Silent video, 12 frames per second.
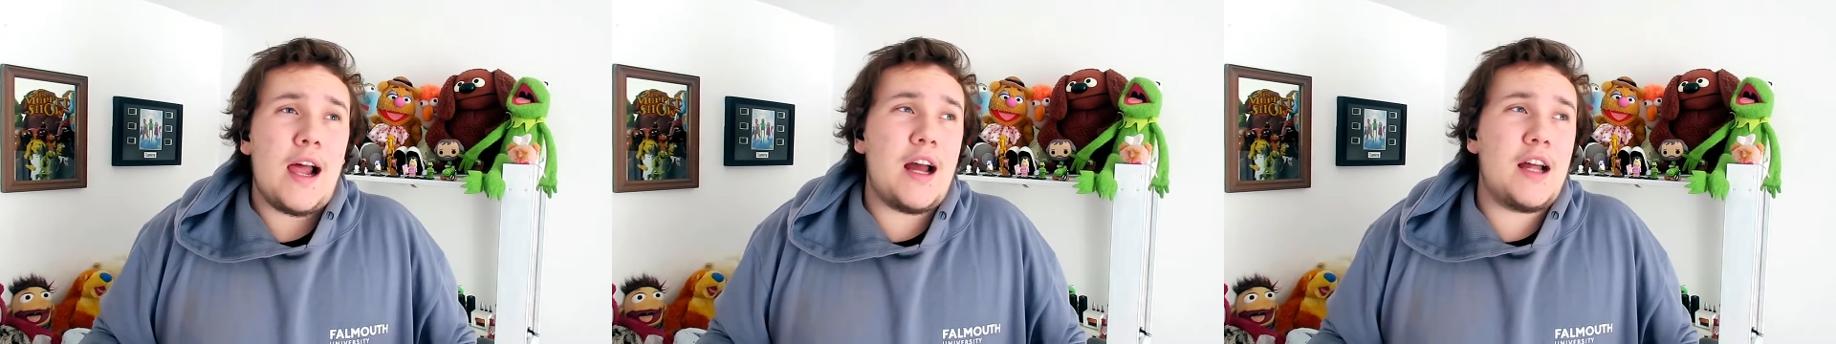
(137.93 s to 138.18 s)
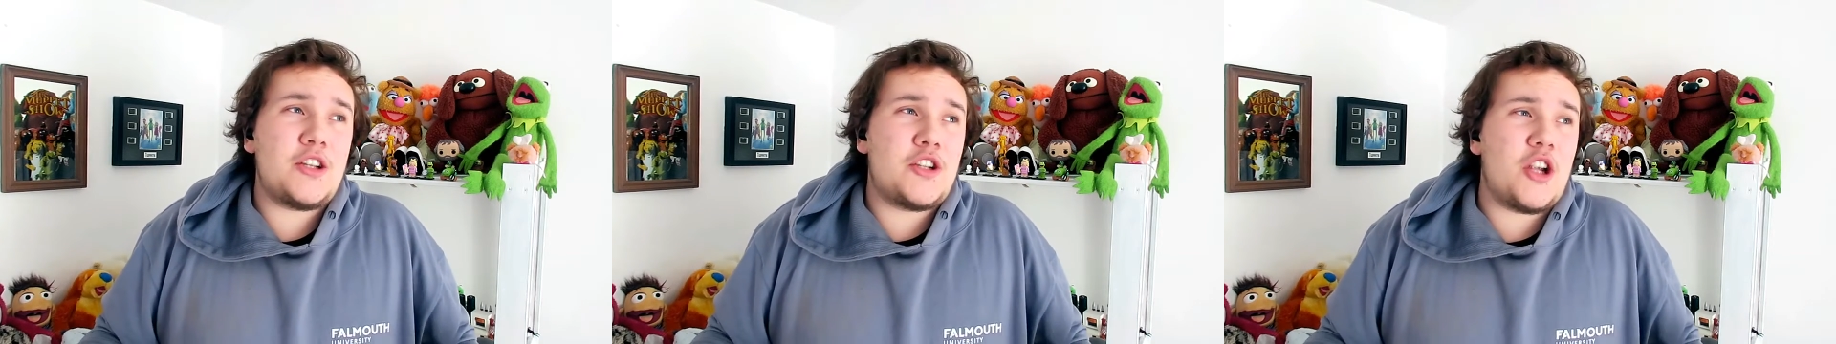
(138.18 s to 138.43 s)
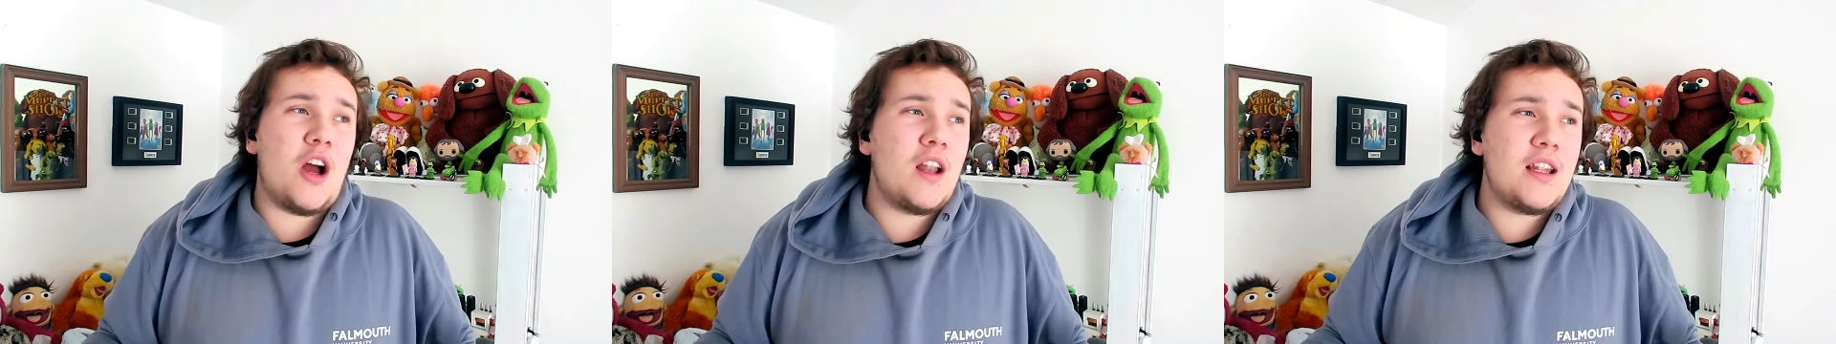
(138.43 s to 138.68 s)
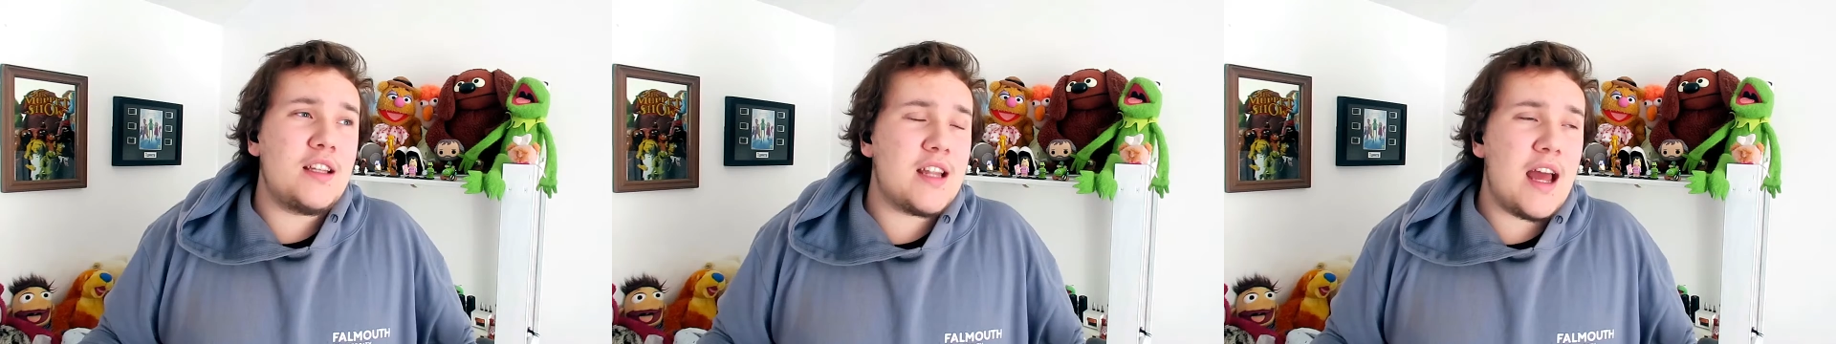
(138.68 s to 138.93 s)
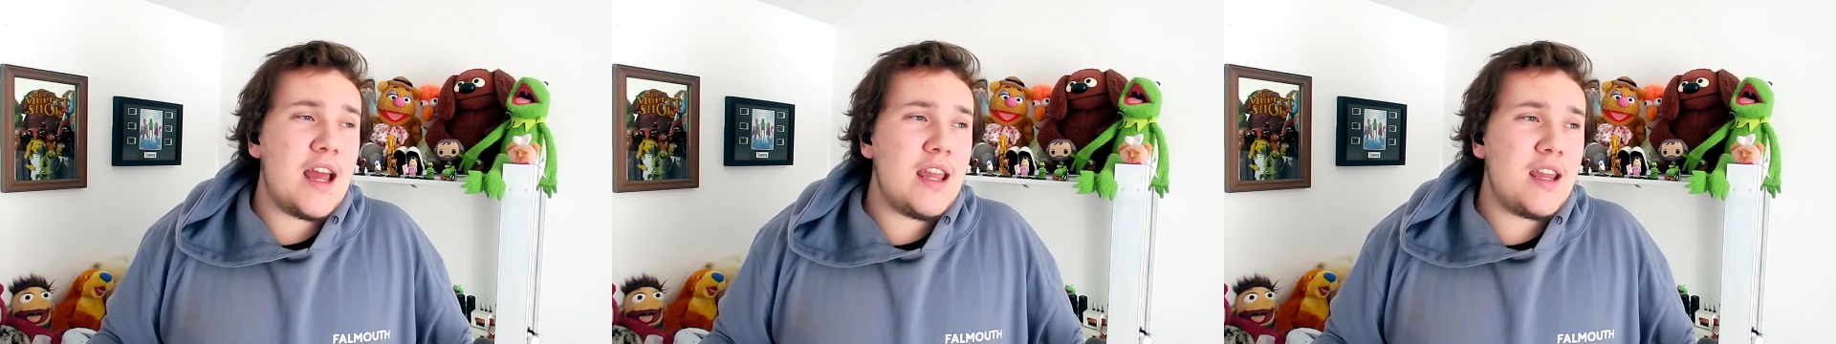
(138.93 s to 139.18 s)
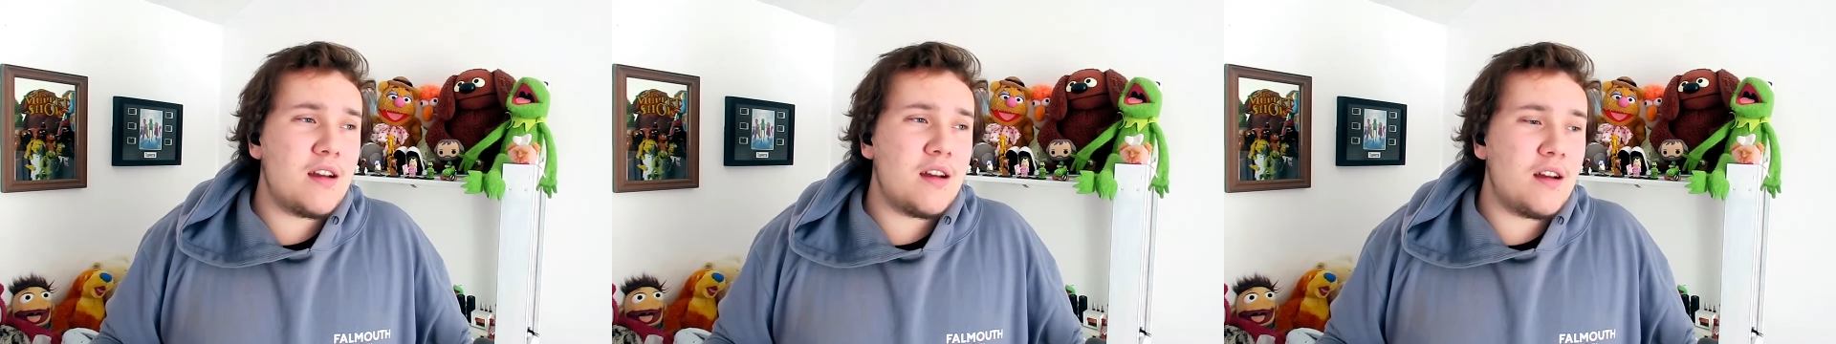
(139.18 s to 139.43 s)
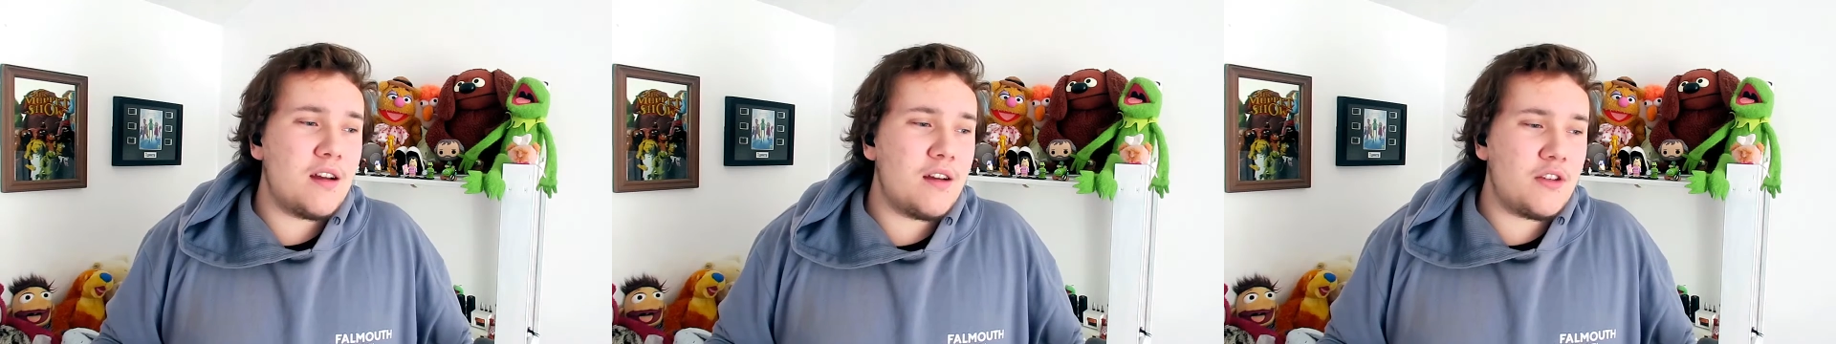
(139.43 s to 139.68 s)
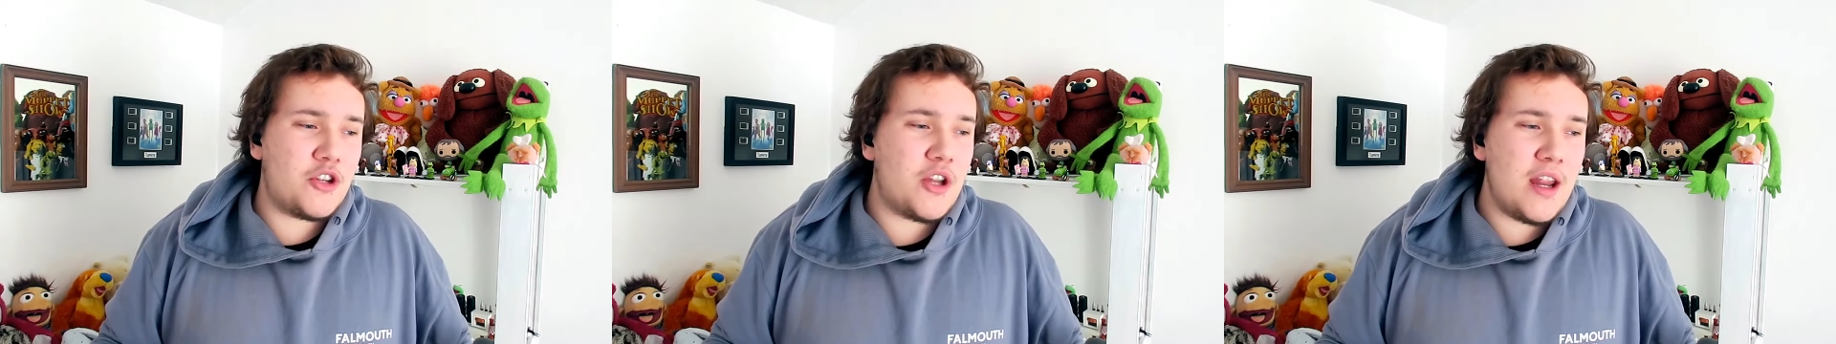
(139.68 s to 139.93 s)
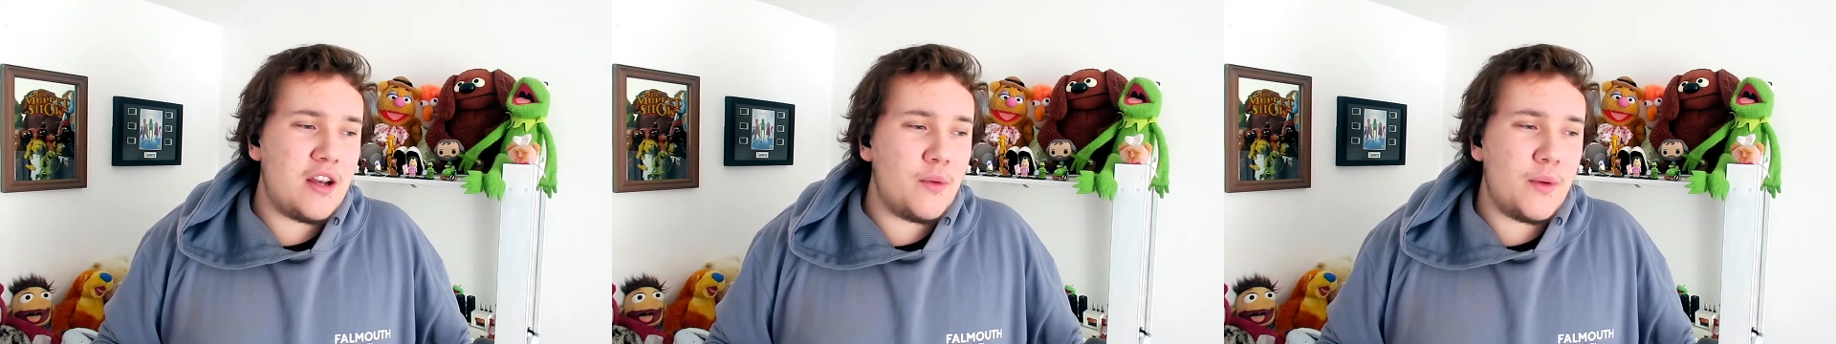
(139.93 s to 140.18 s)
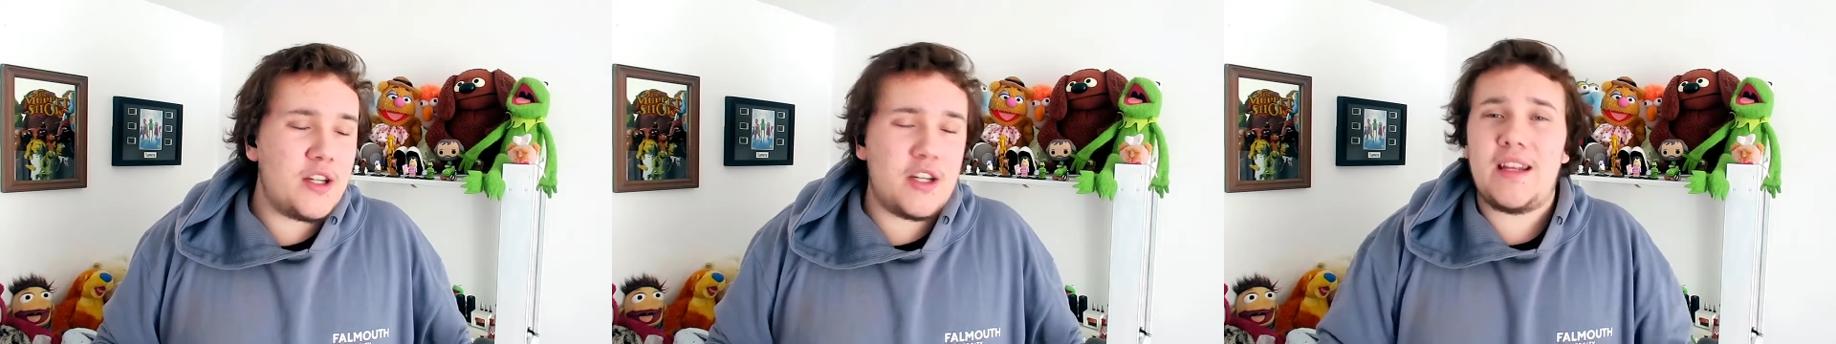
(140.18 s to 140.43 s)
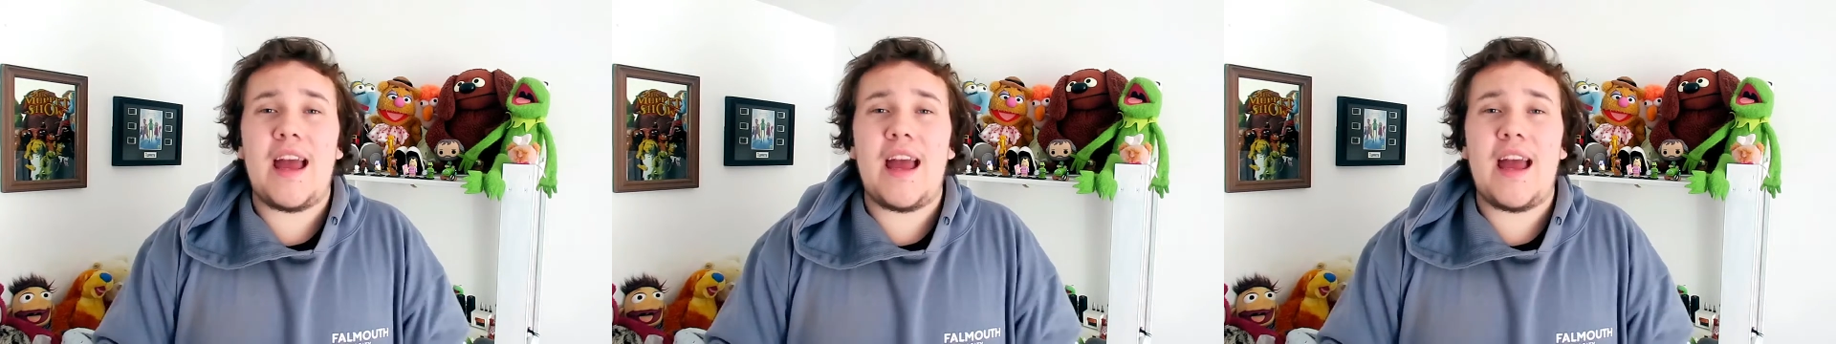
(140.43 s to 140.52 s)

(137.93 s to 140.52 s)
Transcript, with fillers: and Charlie Day in Luigi.